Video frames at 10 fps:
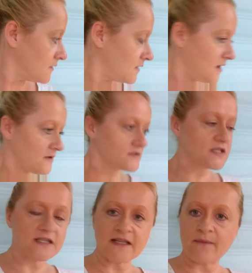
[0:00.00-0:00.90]
He
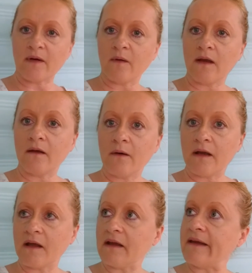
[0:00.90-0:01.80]
usually's on my window
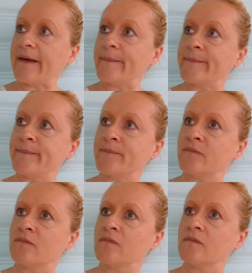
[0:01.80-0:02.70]
at nighttime
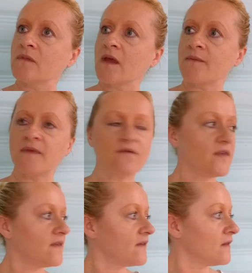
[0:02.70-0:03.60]
comes and
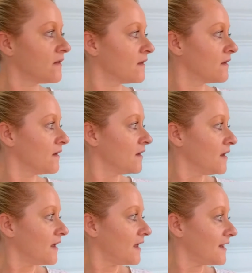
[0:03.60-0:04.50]
visits.
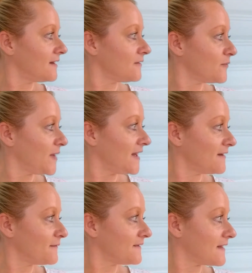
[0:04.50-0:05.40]
I didn't know
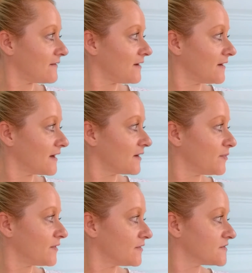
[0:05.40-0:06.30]
Peanut was out here. I gotta
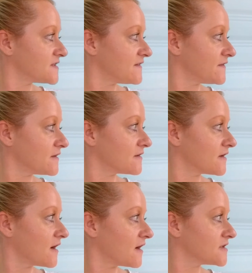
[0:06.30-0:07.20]
put her stuff under
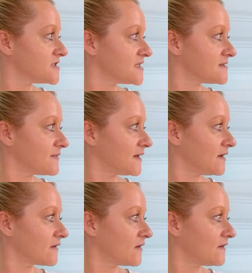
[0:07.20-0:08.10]
the car. She hasn't been
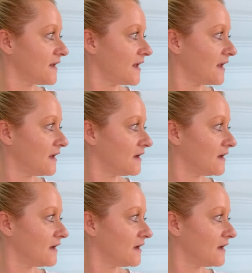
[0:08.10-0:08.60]
here all day.